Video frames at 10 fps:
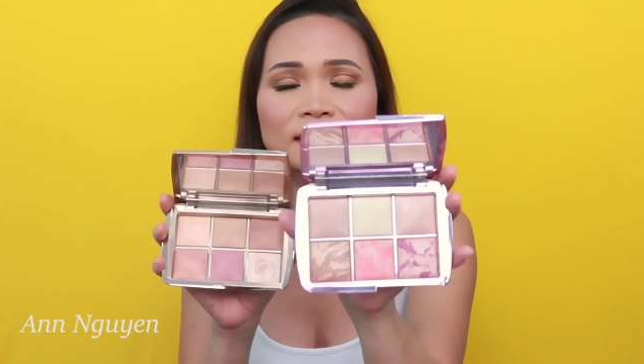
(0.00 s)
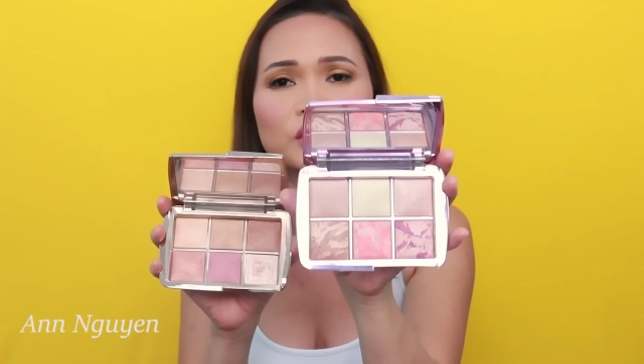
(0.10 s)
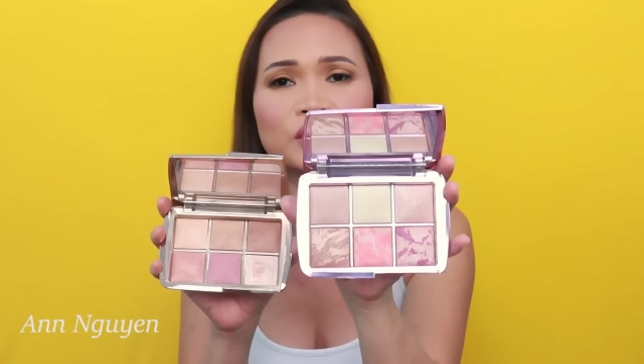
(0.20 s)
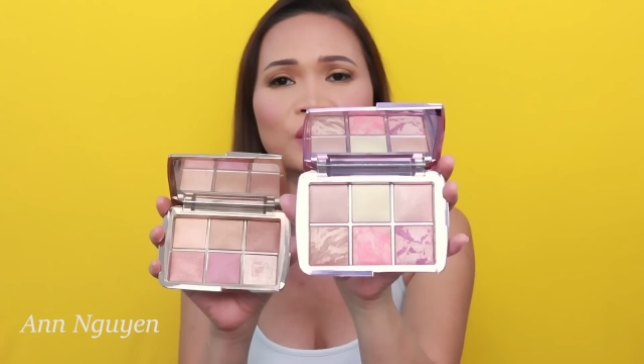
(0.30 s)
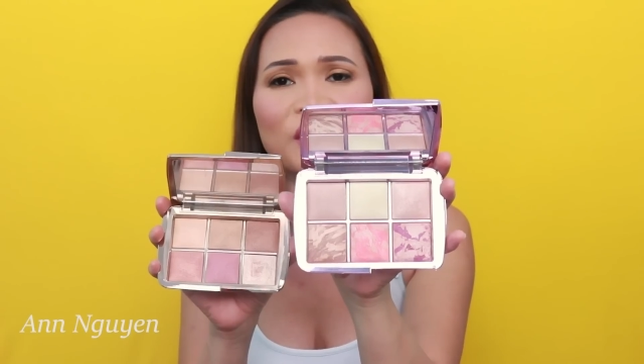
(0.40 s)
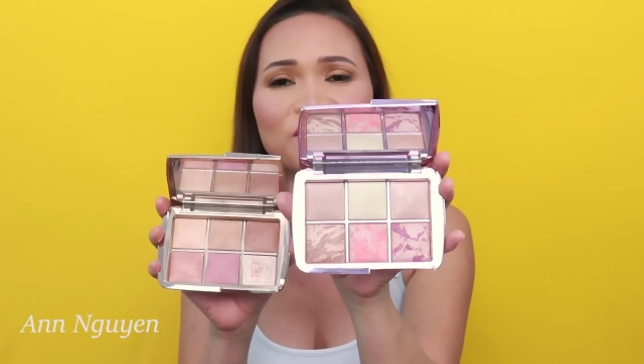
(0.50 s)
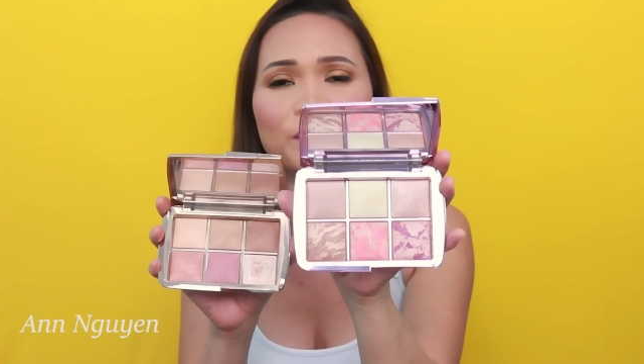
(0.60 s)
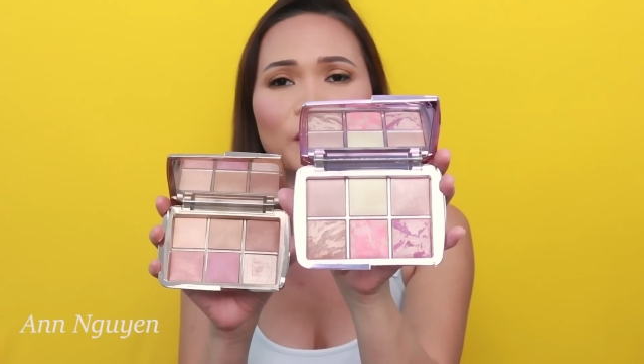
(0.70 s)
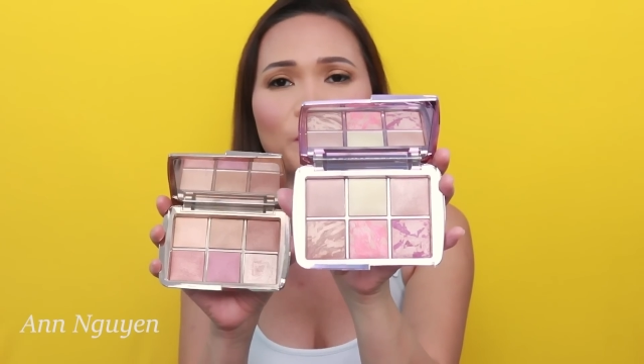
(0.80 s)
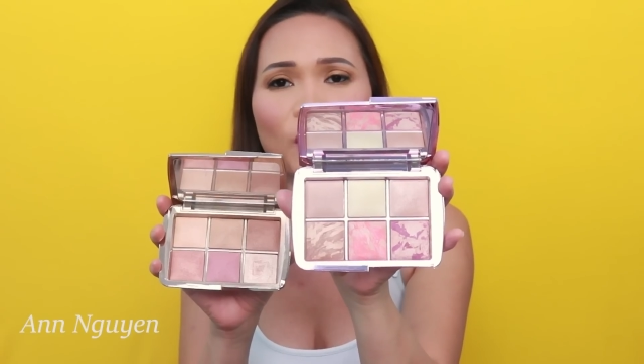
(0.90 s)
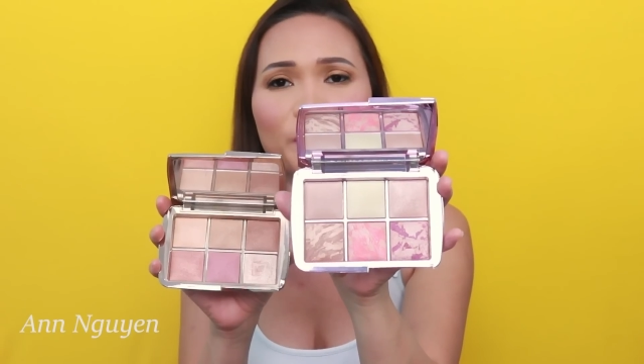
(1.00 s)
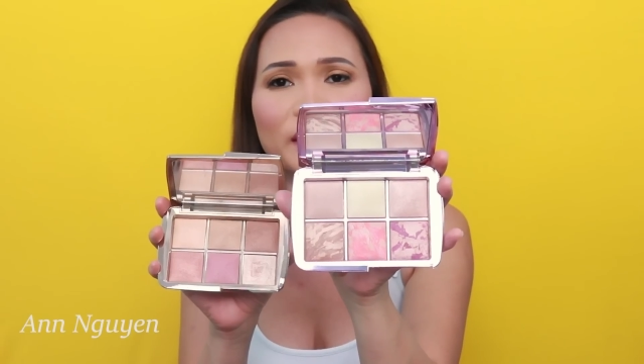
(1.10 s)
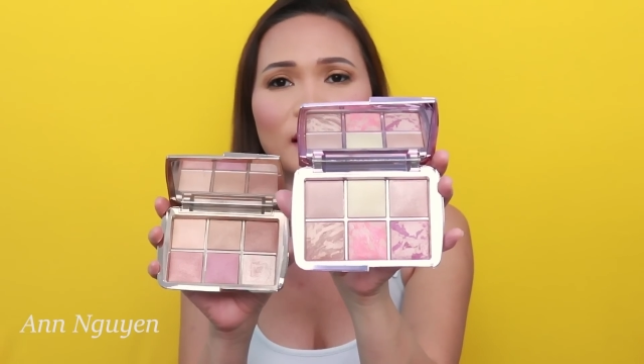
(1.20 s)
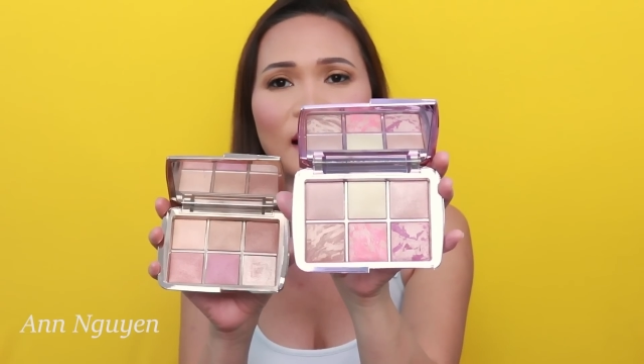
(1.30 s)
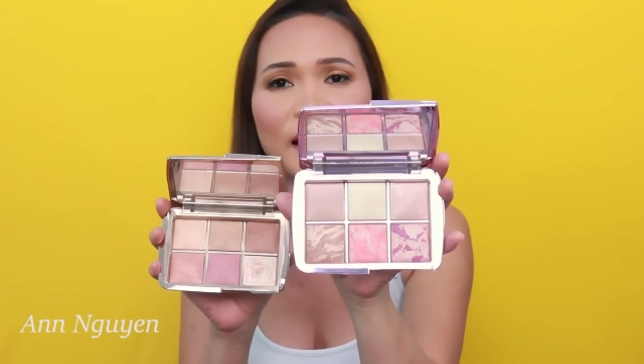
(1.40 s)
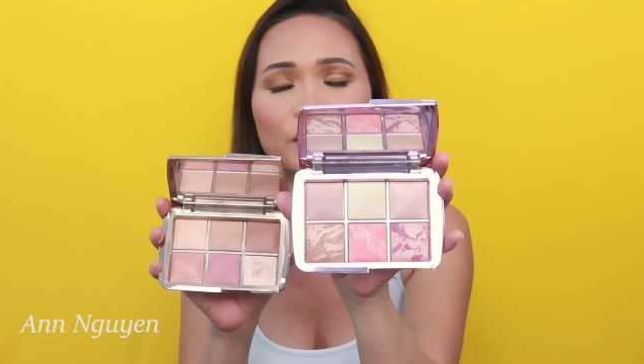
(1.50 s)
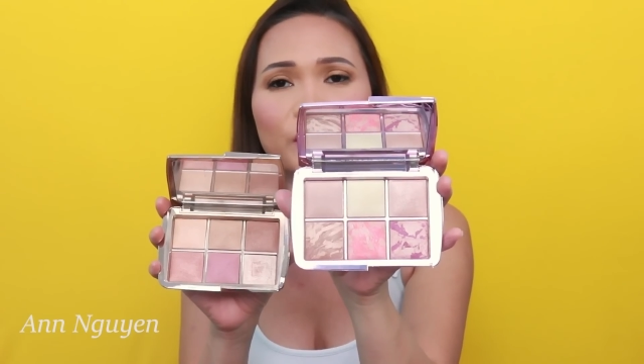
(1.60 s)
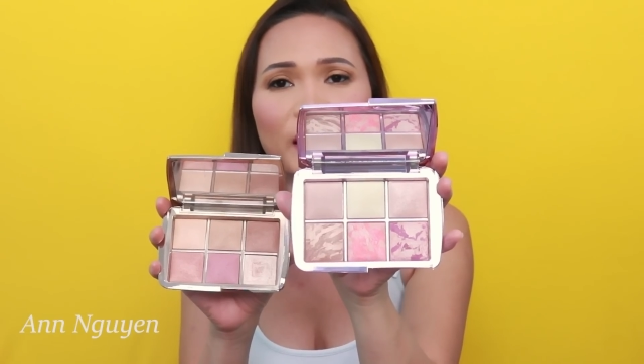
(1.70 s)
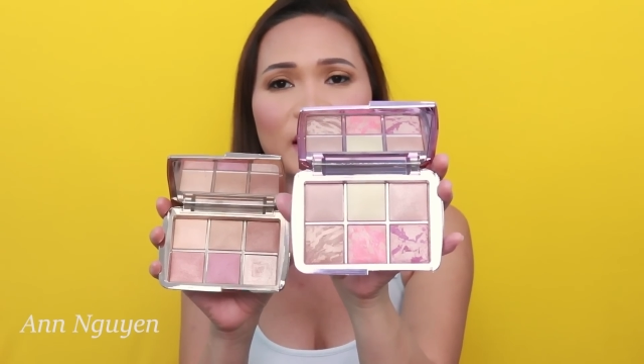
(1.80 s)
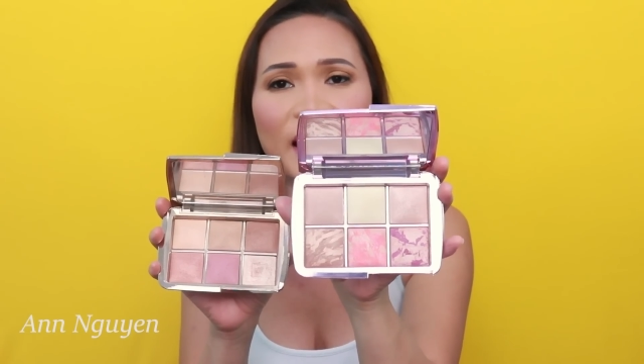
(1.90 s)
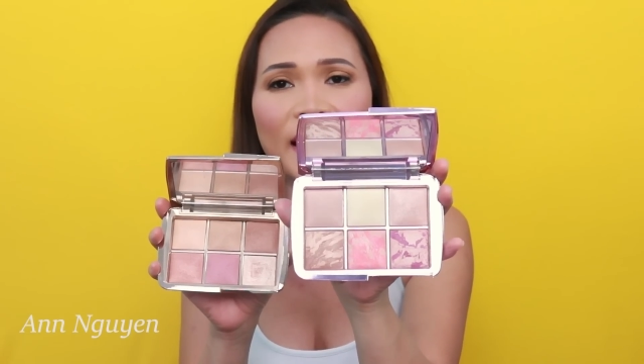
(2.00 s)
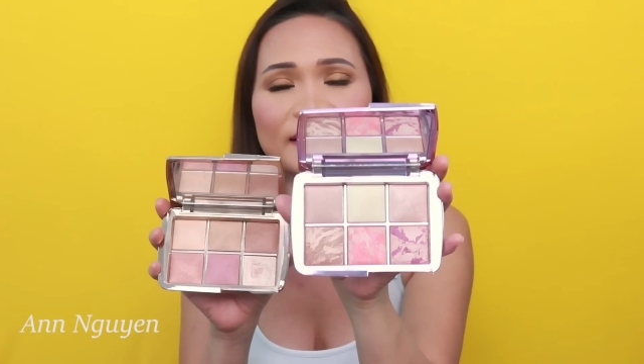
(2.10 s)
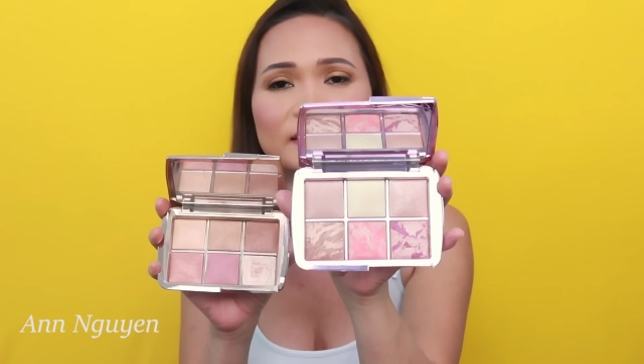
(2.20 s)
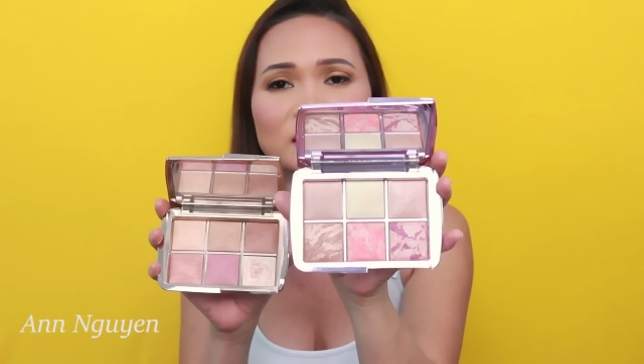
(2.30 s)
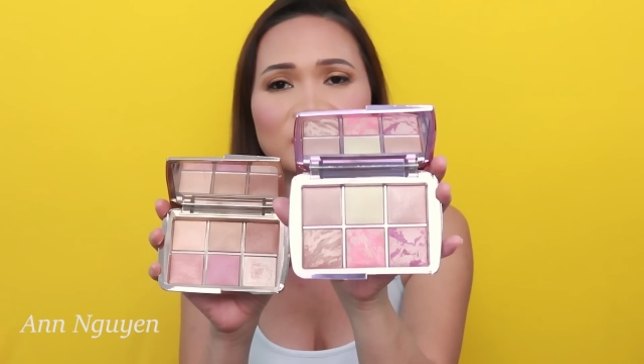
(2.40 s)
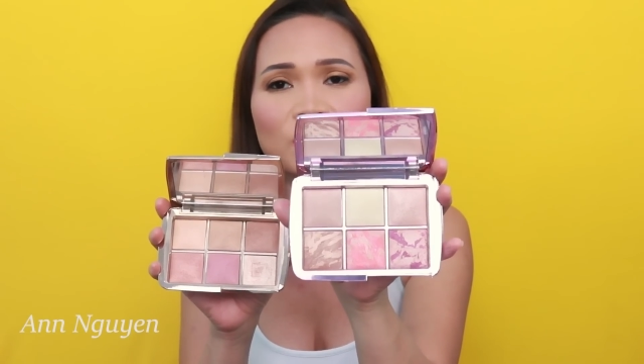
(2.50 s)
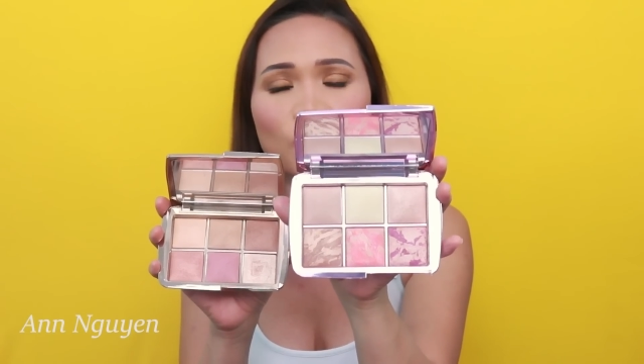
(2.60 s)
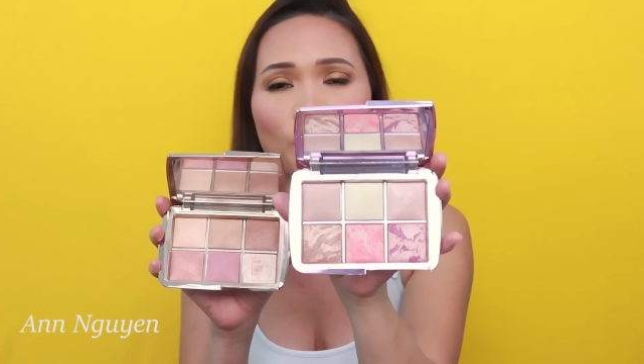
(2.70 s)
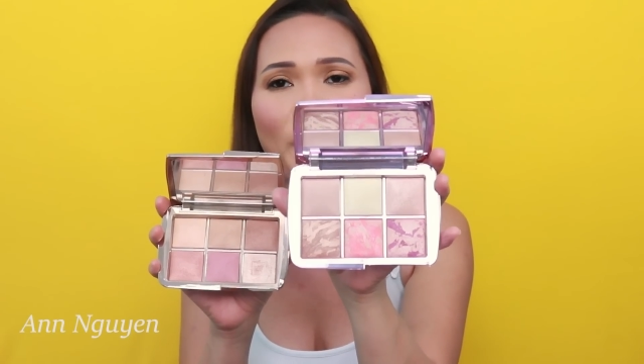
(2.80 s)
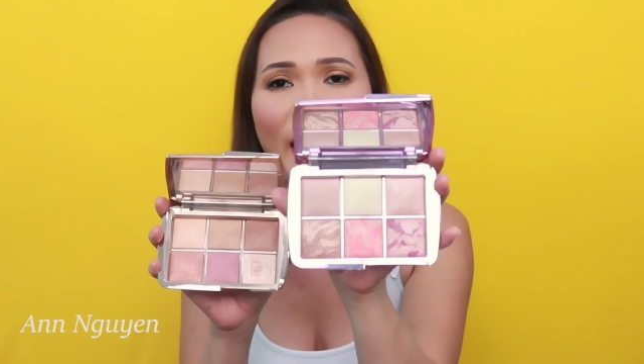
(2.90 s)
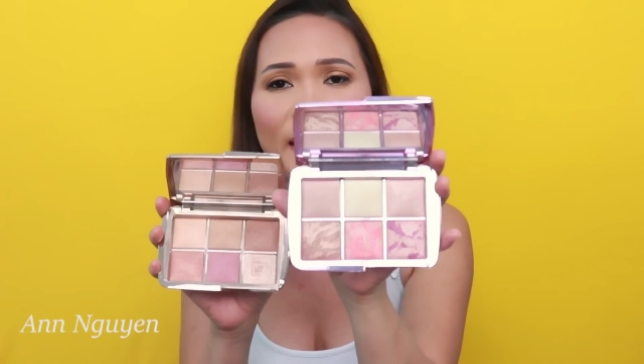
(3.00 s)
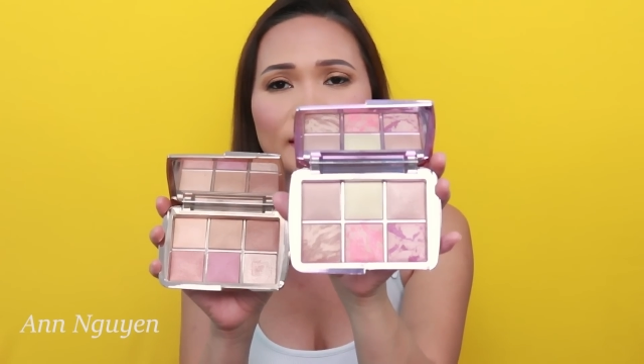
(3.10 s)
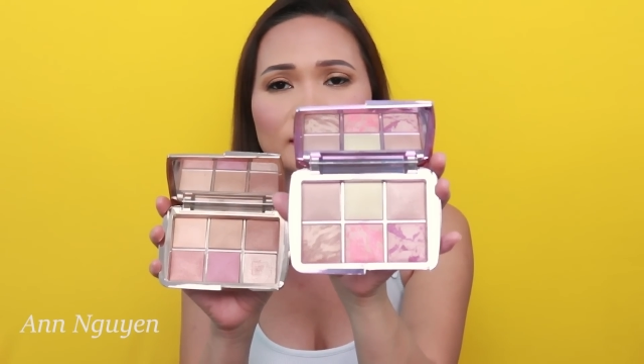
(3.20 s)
Two are from the permanent lighter you can get in a single pack,